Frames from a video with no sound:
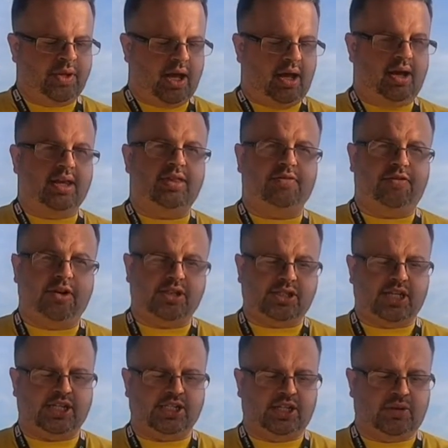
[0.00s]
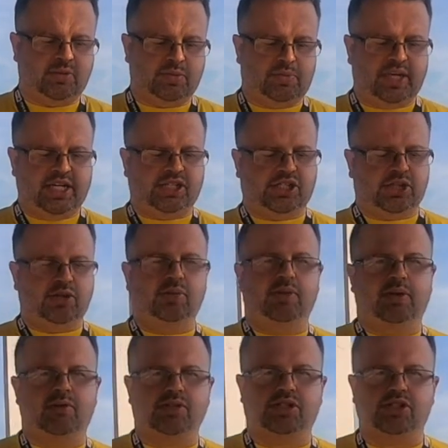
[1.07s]
In the first session he was P2,
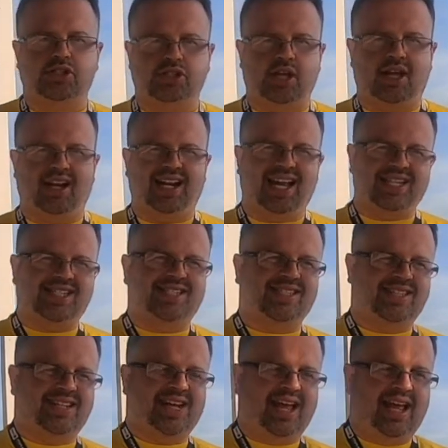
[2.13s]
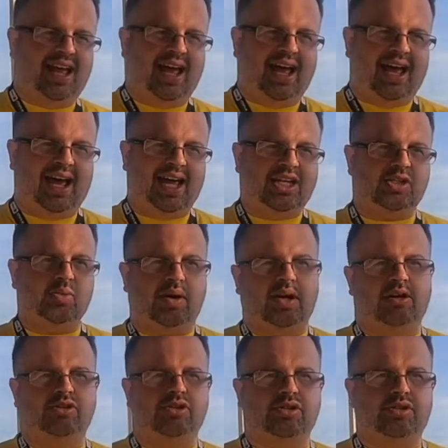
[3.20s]
he was just less than
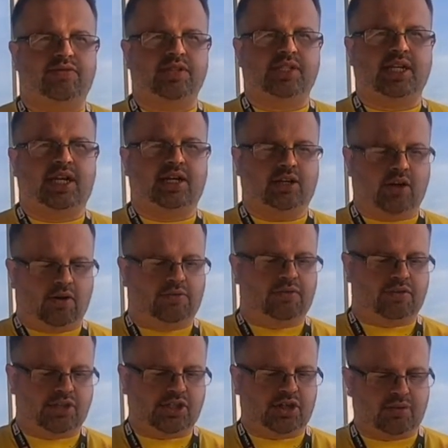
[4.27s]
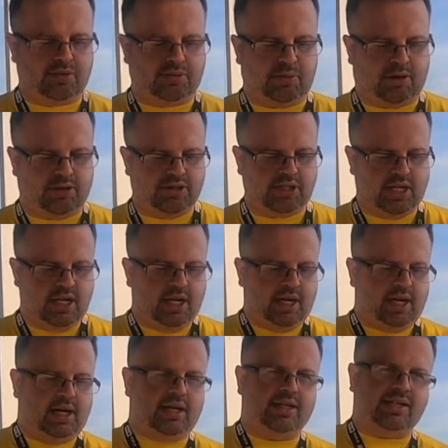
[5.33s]
8/100ths of a second off of the top spot.
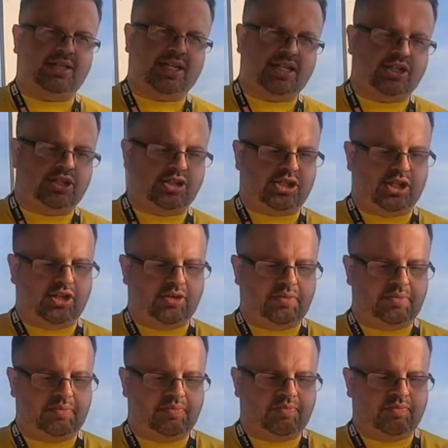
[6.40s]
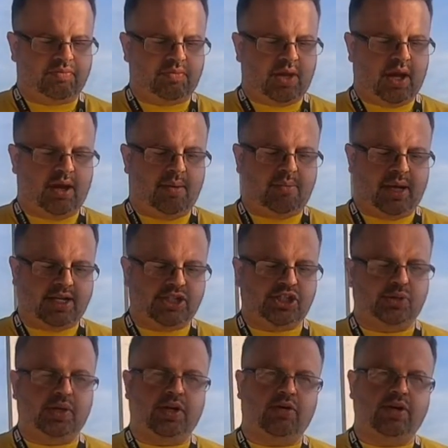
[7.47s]
Session 2, managed
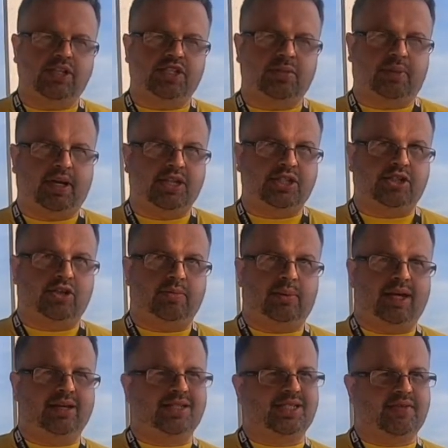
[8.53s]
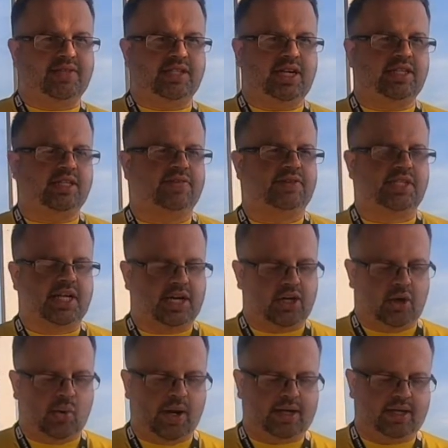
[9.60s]
to increase the pace, got about 7/10ths of a
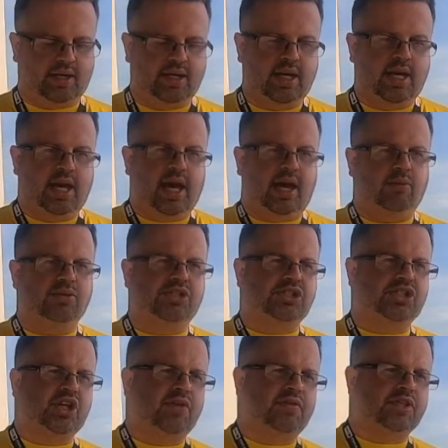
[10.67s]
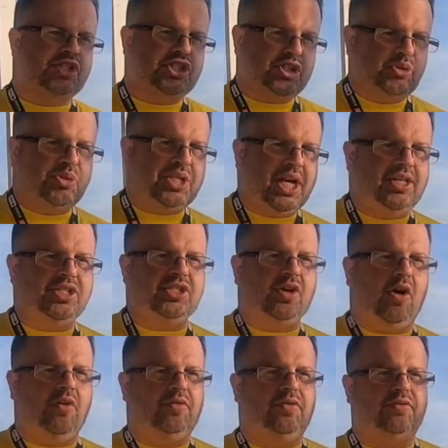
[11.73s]
second quicker, and was just over 2/10ths
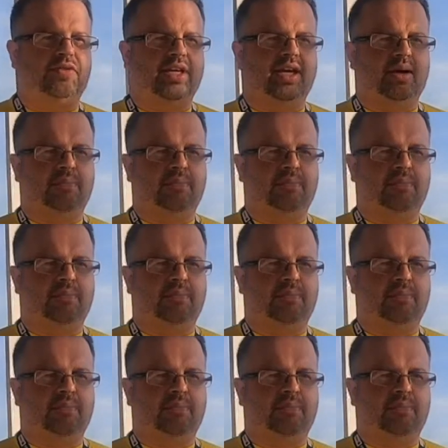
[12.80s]
off of the